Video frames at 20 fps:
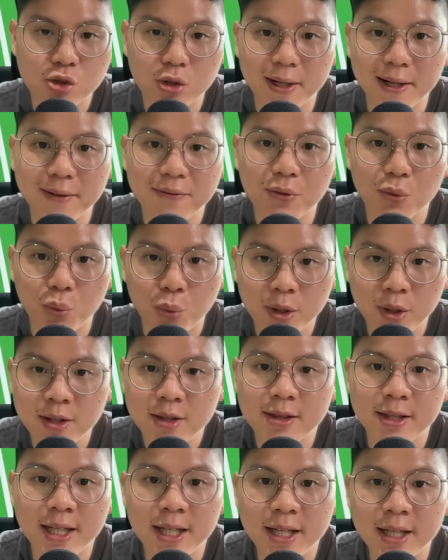draft
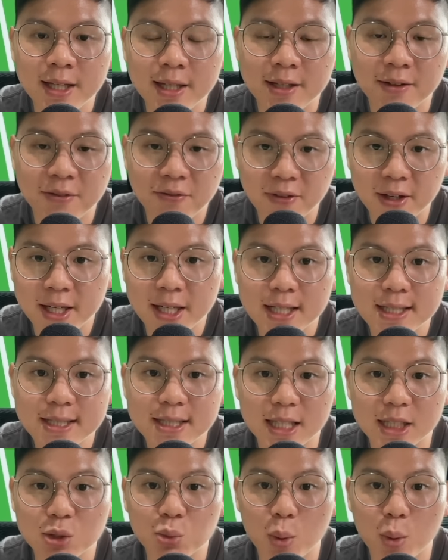with the defenders
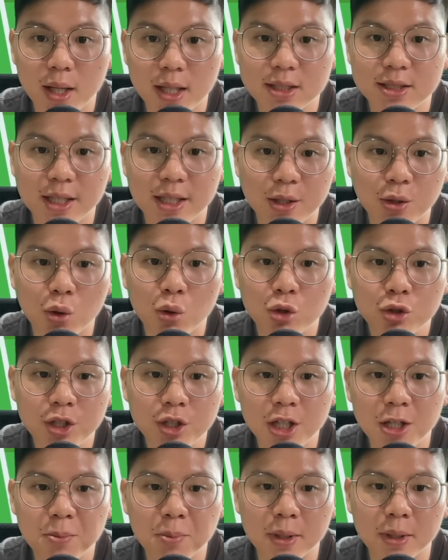as well as the
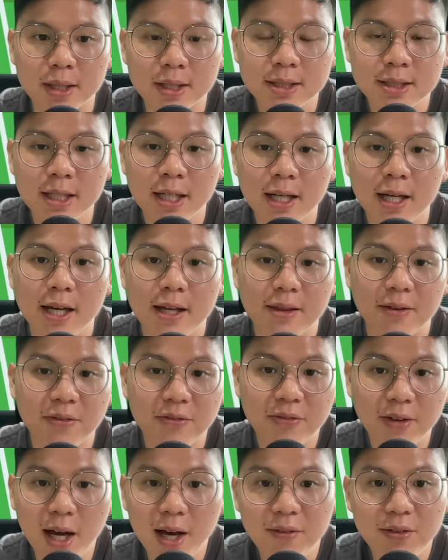goalkeepers, the
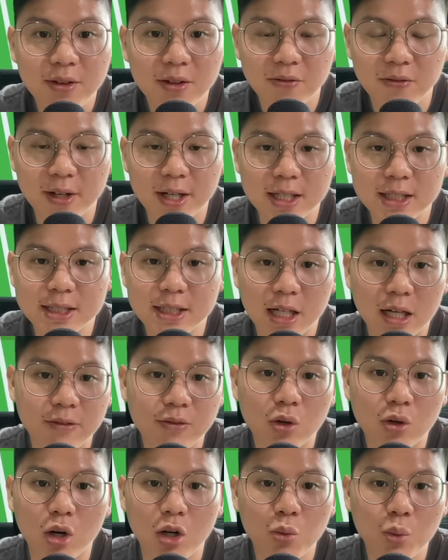5 defenders that
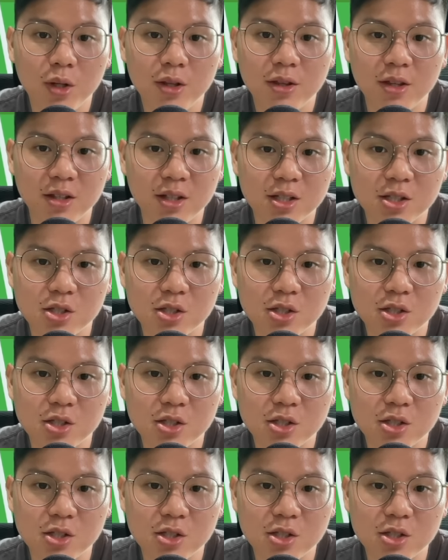I've gone with in